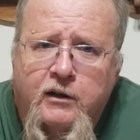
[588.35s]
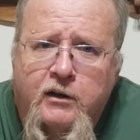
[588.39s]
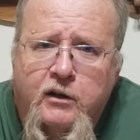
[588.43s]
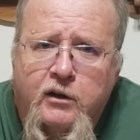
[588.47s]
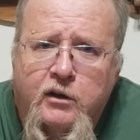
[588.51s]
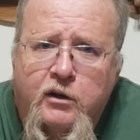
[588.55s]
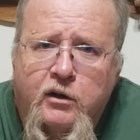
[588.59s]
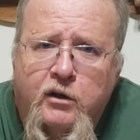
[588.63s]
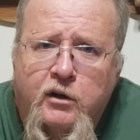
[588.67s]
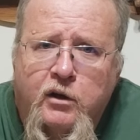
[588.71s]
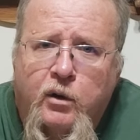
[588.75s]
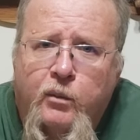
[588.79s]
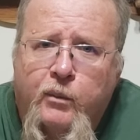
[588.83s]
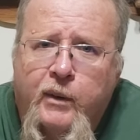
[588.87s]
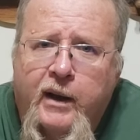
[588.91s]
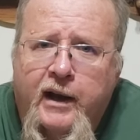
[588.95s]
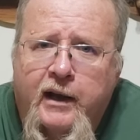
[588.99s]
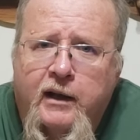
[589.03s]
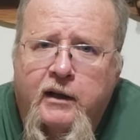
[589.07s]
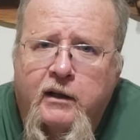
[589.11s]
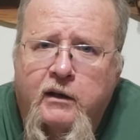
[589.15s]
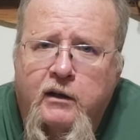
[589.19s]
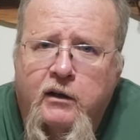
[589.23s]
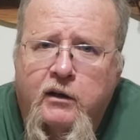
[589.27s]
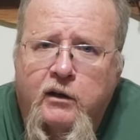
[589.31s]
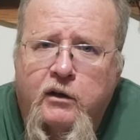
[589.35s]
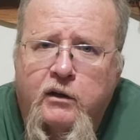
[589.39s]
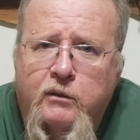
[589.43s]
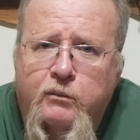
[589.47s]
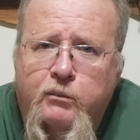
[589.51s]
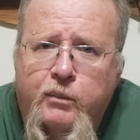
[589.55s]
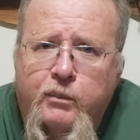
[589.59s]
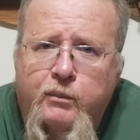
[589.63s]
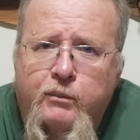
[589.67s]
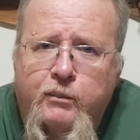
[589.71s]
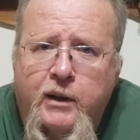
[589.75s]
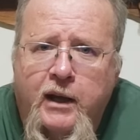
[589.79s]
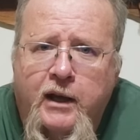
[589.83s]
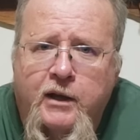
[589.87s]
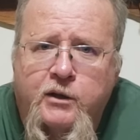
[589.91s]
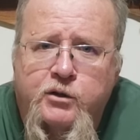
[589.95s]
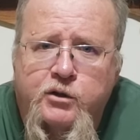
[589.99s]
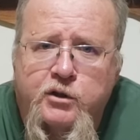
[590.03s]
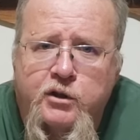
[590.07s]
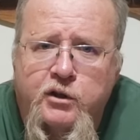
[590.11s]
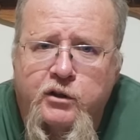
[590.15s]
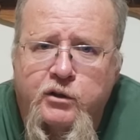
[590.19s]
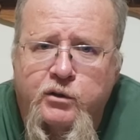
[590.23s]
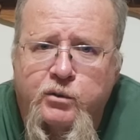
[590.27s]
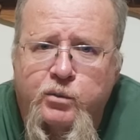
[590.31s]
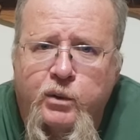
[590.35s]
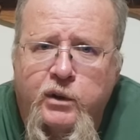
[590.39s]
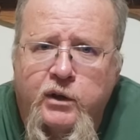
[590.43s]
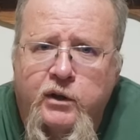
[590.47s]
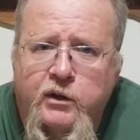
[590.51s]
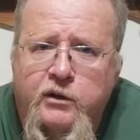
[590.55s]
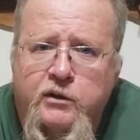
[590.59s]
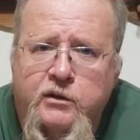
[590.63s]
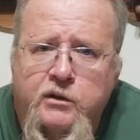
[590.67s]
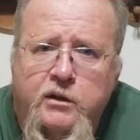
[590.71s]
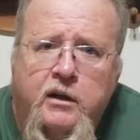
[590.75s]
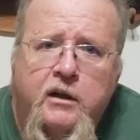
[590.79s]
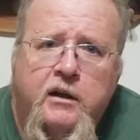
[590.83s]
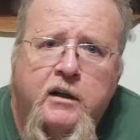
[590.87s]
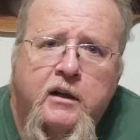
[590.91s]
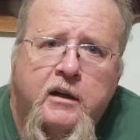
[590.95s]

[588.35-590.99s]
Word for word: You can go back and look at past year's winners.